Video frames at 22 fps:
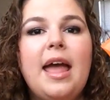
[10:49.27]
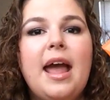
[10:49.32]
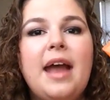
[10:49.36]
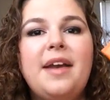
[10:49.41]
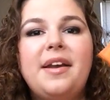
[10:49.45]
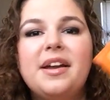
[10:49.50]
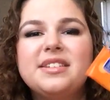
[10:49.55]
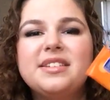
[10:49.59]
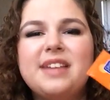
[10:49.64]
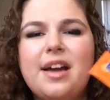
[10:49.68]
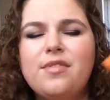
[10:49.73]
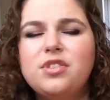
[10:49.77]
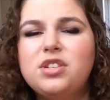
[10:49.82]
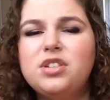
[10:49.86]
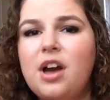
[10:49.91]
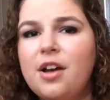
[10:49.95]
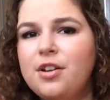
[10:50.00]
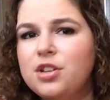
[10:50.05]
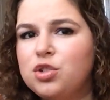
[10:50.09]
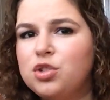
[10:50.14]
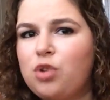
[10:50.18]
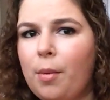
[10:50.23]
It doesn't have a
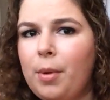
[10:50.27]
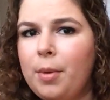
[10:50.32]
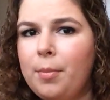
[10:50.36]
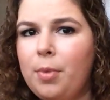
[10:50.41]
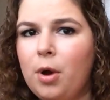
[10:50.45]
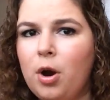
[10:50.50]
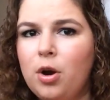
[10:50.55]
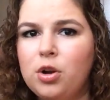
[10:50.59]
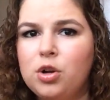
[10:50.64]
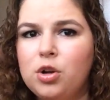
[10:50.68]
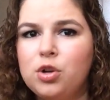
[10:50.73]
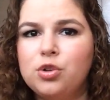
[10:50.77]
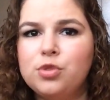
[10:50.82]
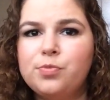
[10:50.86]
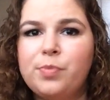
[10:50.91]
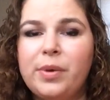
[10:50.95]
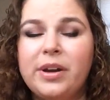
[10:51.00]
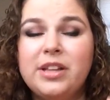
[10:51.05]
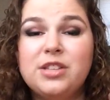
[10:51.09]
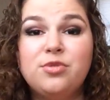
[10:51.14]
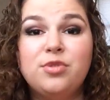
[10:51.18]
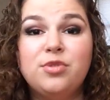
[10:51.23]
ton of scrubbing particles,
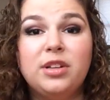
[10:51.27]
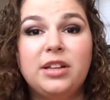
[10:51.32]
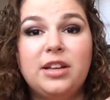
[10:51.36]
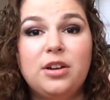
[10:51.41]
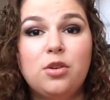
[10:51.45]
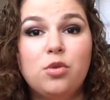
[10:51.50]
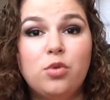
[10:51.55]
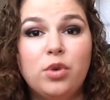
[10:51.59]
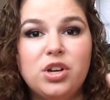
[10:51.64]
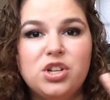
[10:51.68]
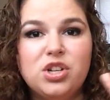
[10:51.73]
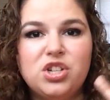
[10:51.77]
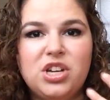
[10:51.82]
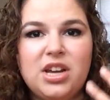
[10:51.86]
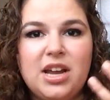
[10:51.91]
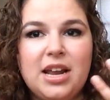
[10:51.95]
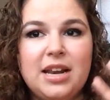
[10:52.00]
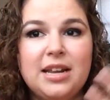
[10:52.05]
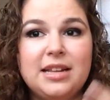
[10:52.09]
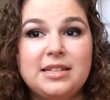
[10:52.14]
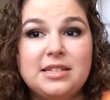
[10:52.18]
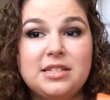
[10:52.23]
but it's really
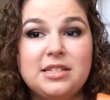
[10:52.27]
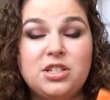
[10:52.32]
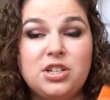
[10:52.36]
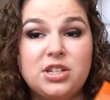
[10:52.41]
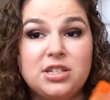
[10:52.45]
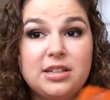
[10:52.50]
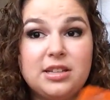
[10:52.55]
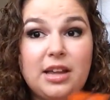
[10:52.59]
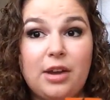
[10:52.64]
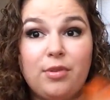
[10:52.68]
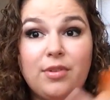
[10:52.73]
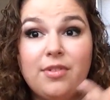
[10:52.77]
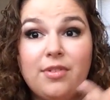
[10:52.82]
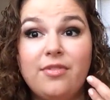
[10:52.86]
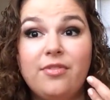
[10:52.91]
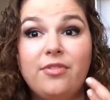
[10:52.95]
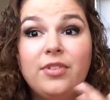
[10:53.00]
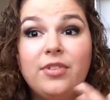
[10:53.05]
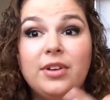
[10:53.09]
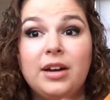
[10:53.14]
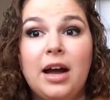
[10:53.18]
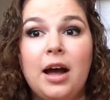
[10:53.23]
orangey, and it's just like
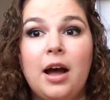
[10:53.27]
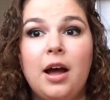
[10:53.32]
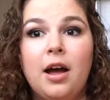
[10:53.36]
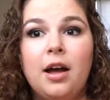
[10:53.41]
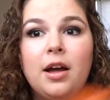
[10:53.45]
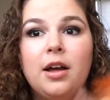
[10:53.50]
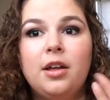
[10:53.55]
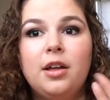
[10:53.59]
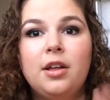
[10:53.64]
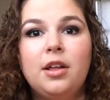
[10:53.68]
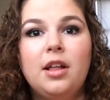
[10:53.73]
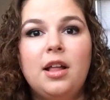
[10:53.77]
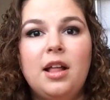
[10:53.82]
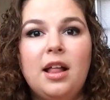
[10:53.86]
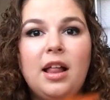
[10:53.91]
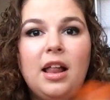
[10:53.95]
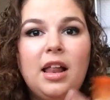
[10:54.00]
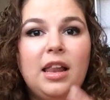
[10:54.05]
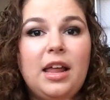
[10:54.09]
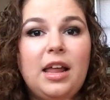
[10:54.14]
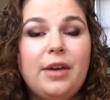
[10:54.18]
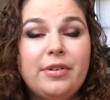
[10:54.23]

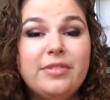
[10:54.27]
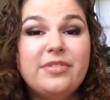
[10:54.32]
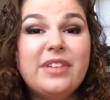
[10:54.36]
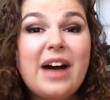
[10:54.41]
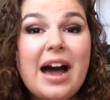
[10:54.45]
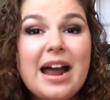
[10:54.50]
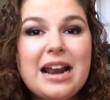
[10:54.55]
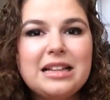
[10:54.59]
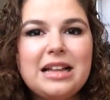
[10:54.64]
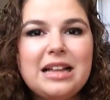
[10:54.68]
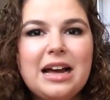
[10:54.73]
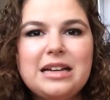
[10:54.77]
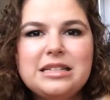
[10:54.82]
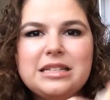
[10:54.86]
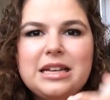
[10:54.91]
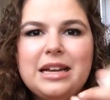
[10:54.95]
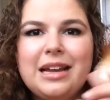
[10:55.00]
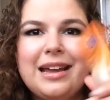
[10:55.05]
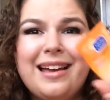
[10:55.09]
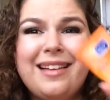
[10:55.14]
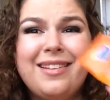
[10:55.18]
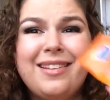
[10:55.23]

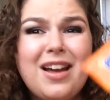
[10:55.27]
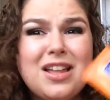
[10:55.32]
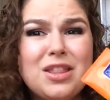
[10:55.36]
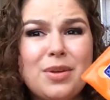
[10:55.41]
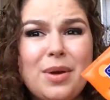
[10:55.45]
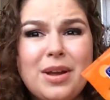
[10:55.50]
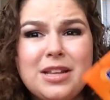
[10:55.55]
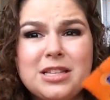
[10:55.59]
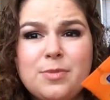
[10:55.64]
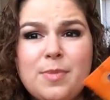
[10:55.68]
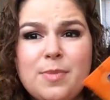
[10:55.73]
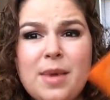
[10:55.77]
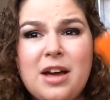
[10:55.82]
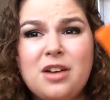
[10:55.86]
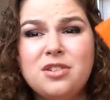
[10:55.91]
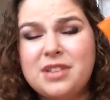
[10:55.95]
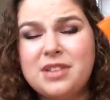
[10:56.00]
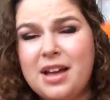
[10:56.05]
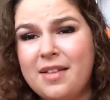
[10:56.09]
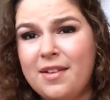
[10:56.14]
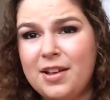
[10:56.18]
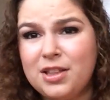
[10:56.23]
revitalizing. I like the way it
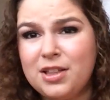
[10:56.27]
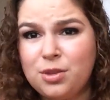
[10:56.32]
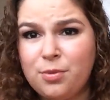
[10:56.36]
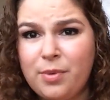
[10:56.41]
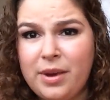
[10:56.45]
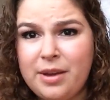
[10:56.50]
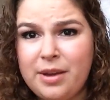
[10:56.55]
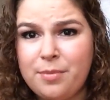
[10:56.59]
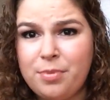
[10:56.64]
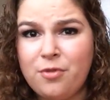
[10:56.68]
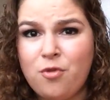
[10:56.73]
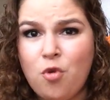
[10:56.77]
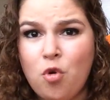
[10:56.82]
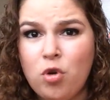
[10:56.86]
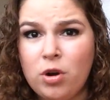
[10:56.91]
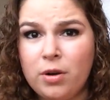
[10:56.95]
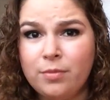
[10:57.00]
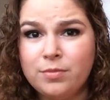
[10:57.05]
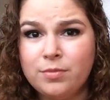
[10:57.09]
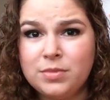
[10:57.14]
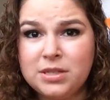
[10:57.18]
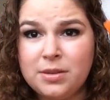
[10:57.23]
smells. I like the way it
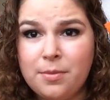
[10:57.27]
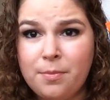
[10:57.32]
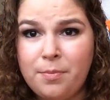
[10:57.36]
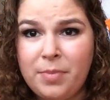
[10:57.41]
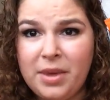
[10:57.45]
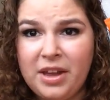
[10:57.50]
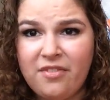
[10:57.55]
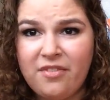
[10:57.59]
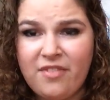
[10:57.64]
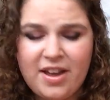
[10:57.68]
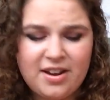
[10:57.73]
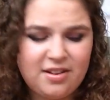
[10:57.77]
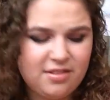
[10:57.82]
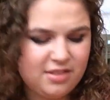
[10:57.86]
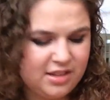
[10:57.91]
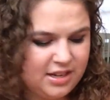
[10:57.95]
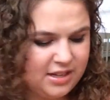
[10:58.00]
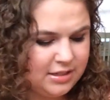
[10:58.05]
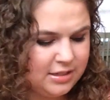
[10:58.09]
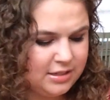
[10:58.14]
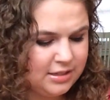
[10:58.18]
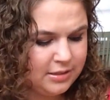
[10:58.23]
performs. Big fan of
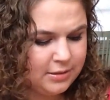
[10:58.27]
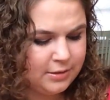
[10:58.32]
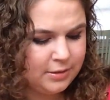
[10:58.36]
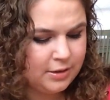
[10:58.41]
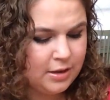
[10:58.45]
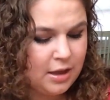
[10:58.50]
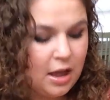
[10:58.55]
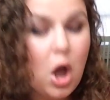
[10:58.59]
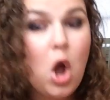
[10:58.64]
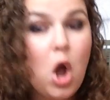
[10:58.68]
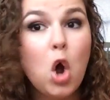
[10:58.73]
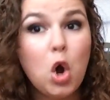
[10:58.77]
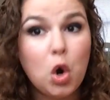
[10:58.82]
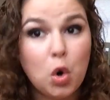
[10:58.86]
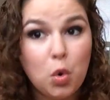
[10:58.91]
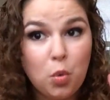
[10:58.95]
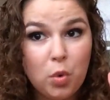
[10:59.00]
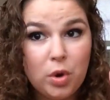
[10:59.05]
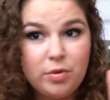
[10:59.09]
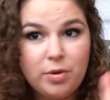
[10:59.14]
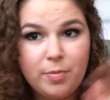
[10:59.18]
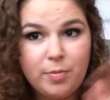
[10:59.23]
this.
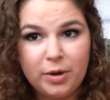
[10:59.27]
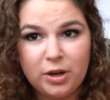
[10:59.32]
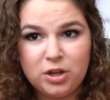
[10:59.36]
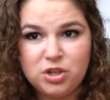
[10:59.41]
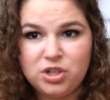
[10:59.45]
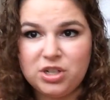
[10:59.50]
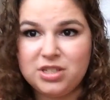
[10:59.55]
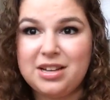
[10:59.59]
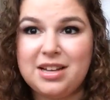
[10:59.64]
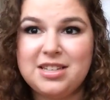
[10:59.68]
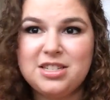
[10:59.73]
Would be purchased.